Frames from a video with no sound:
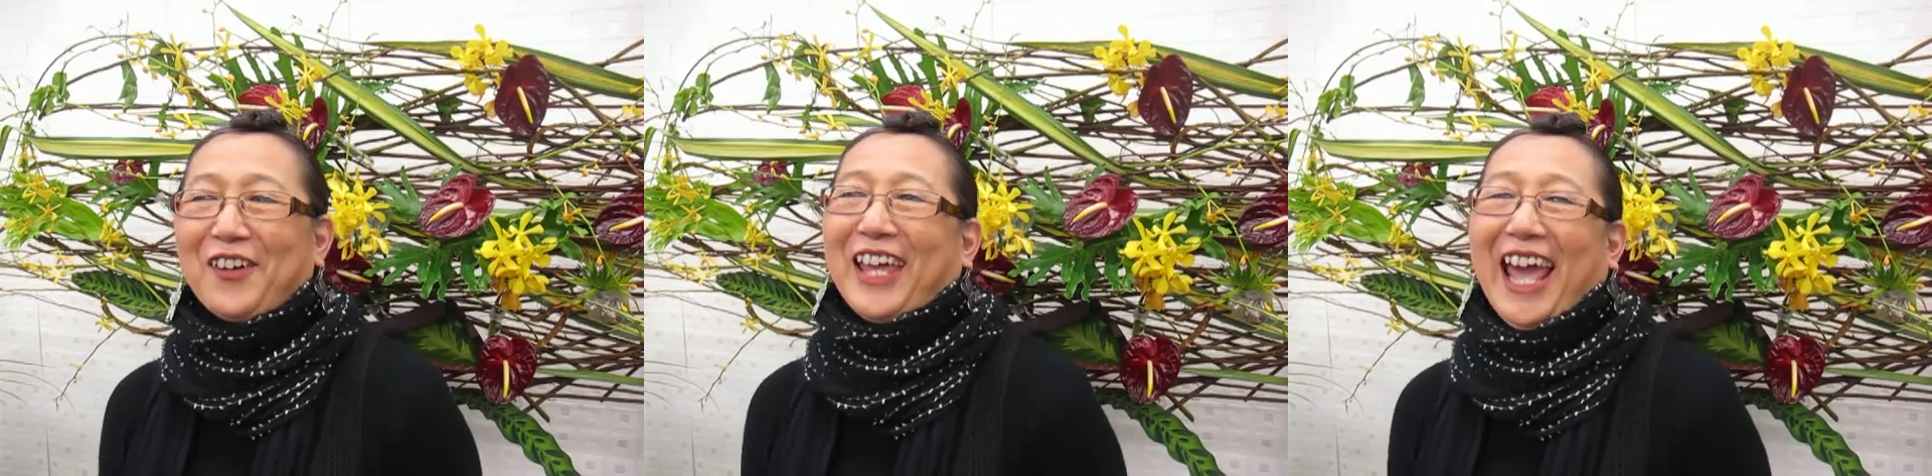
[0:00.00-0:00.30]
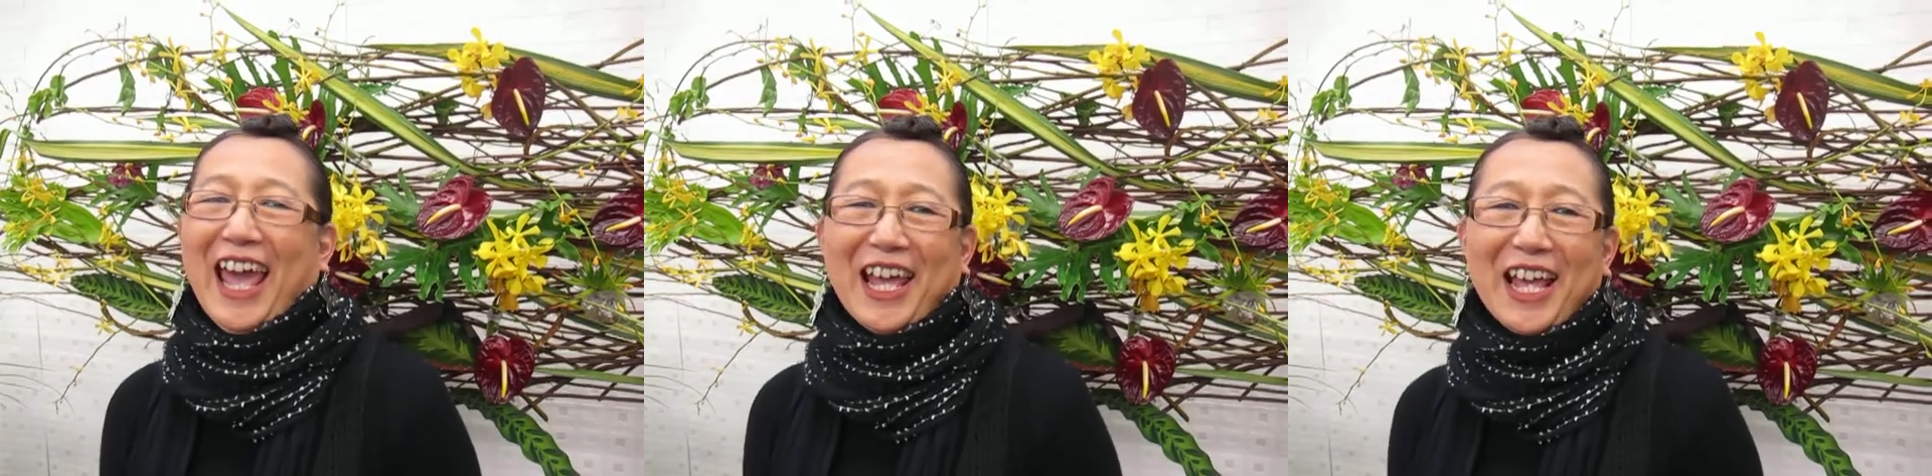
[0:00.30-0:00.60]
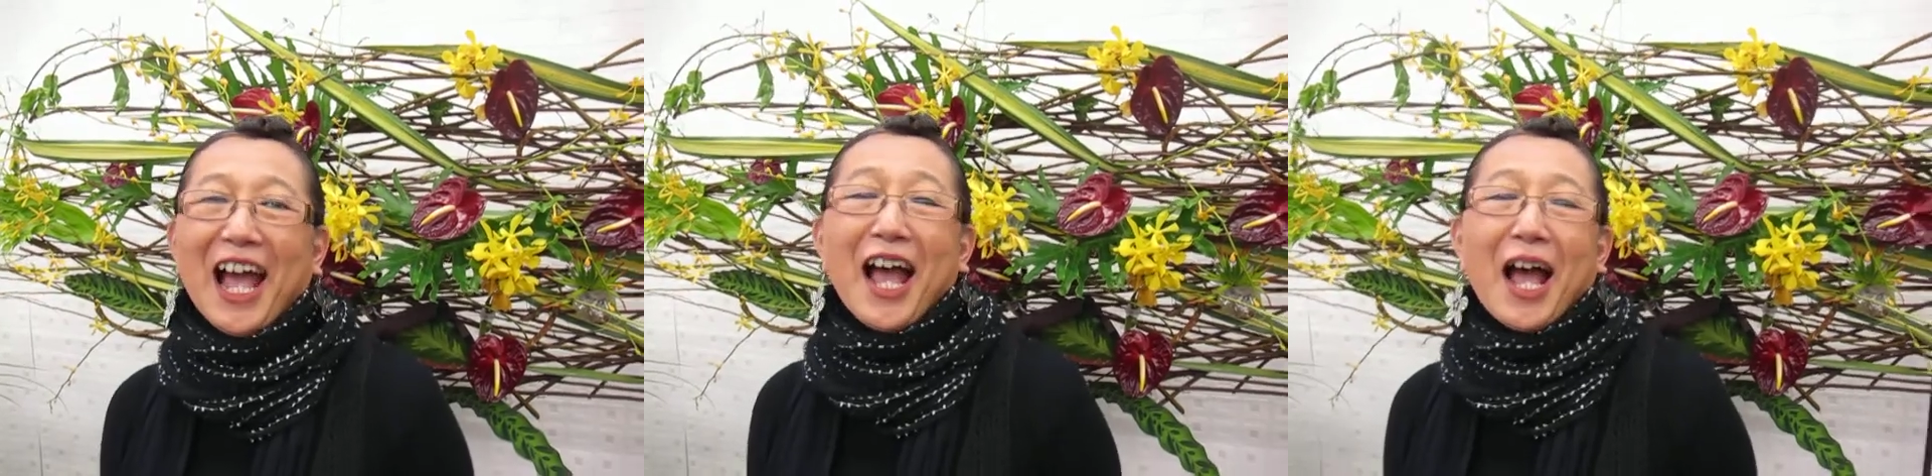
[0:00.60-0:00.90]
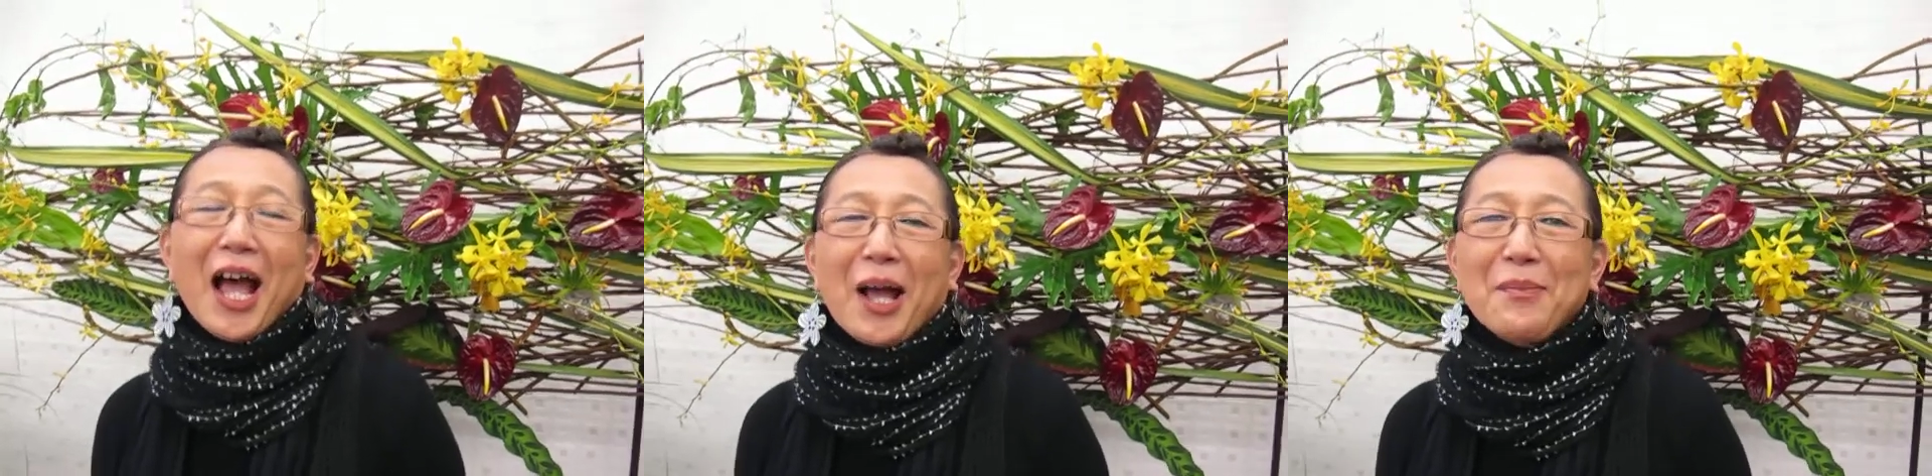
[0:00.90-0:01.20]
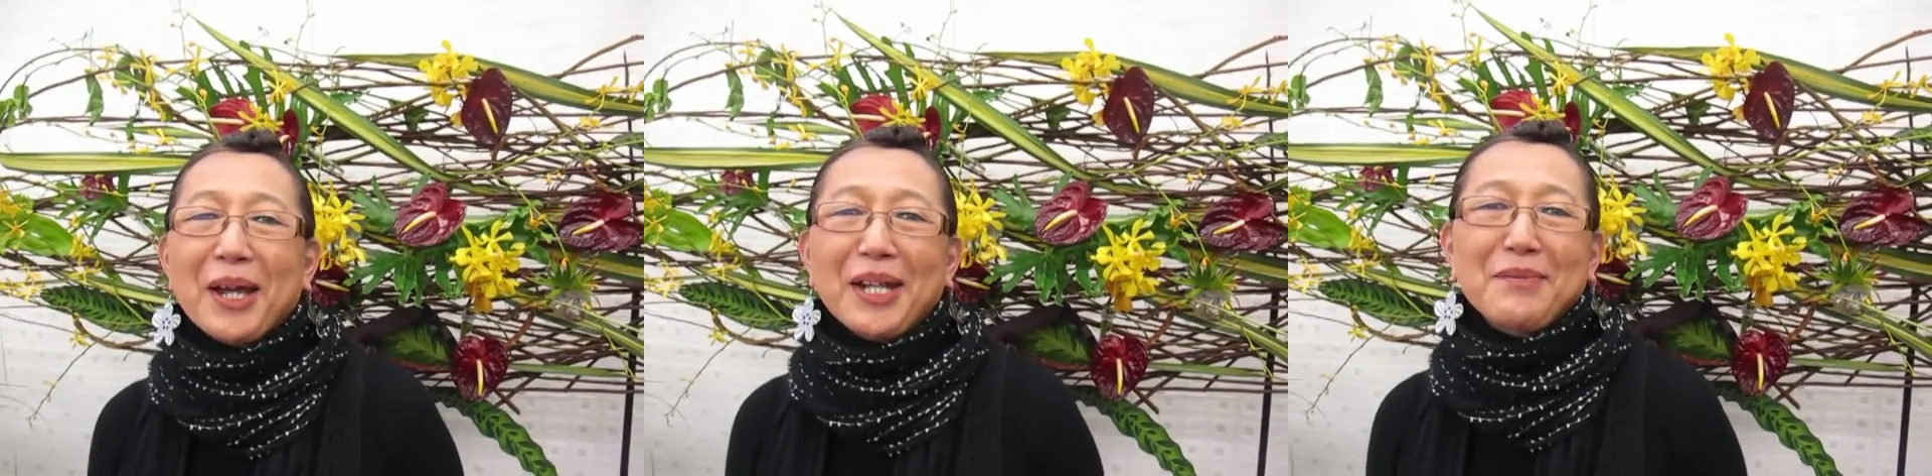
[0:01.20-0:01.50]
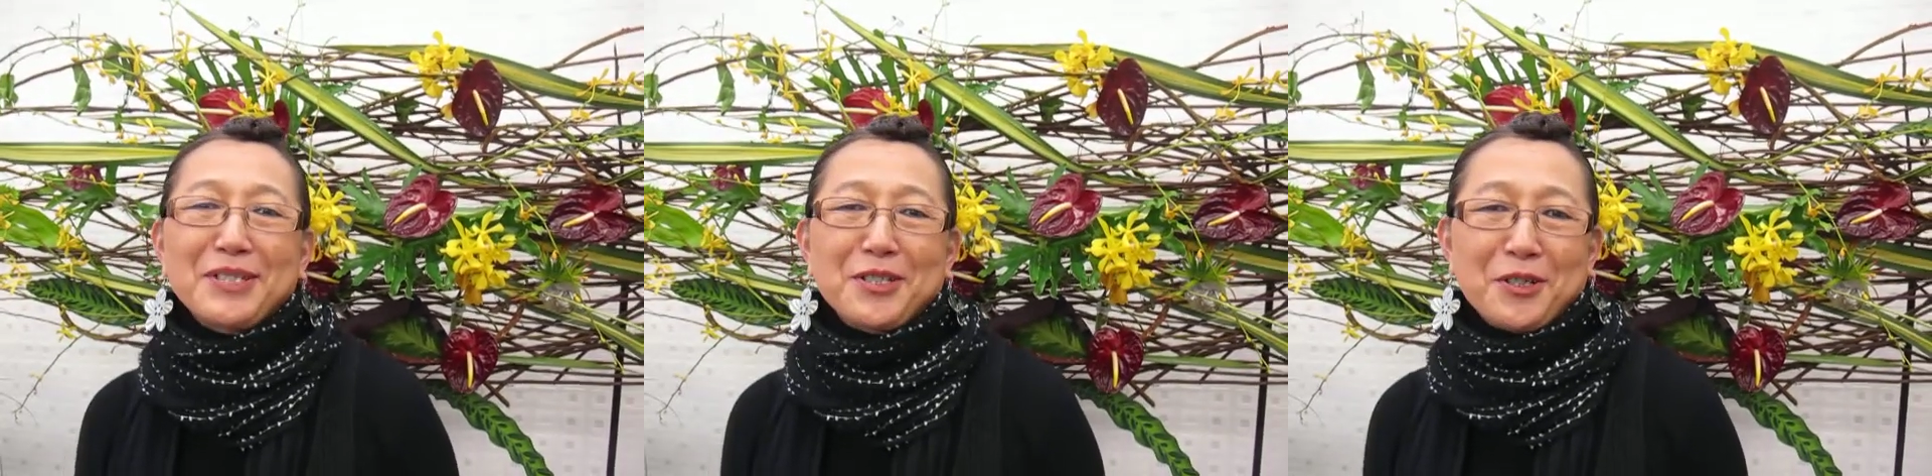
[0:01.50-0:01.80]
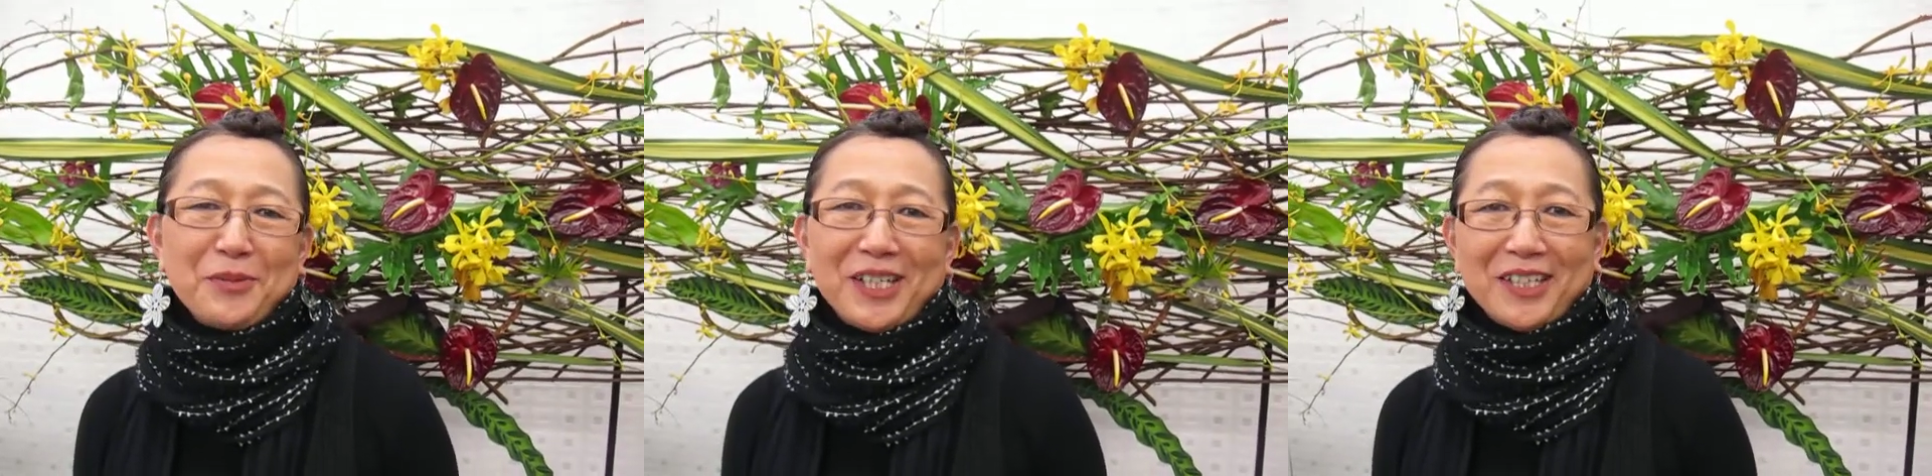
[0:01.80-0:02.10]
Okay, my name is
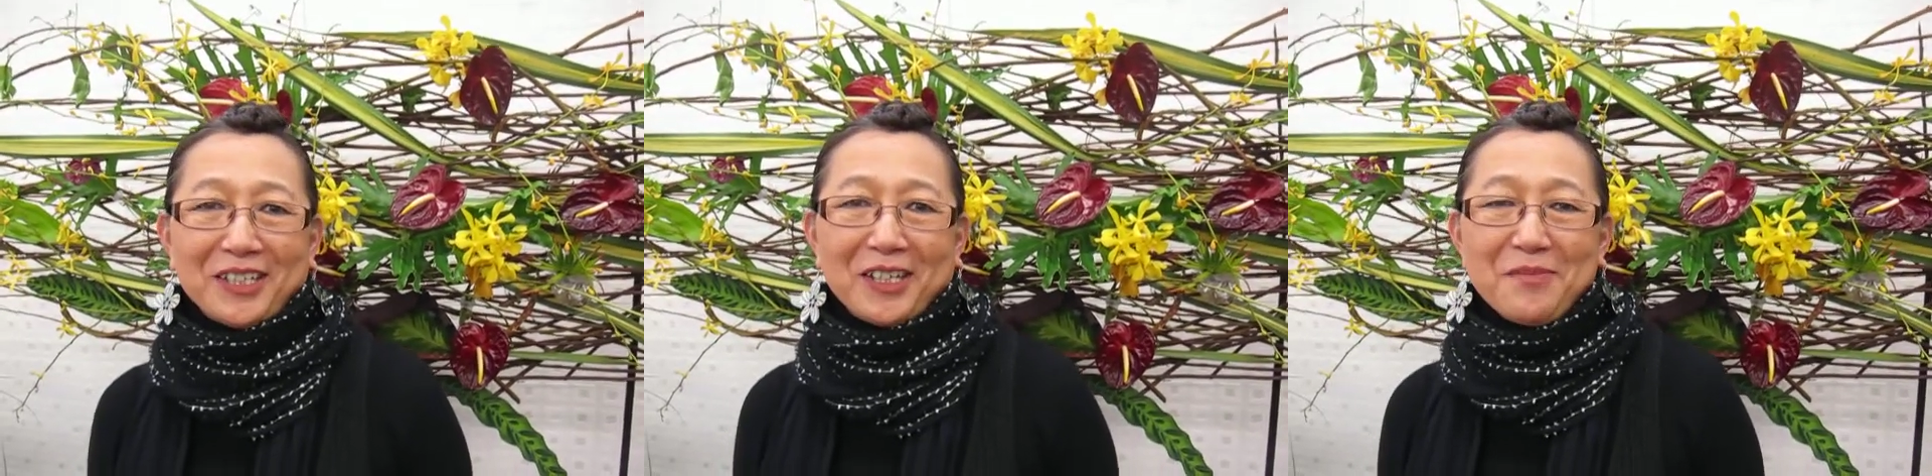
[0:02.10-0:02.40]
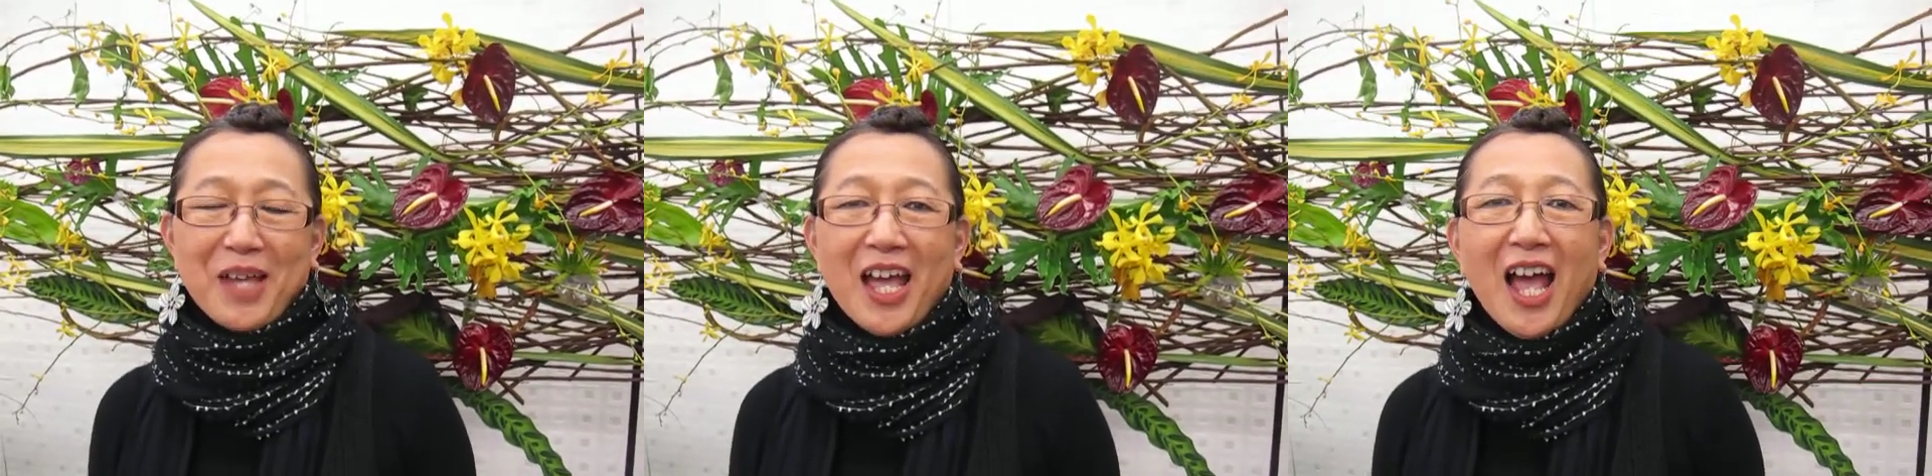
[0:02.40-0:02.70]
Hitomi Gilliam,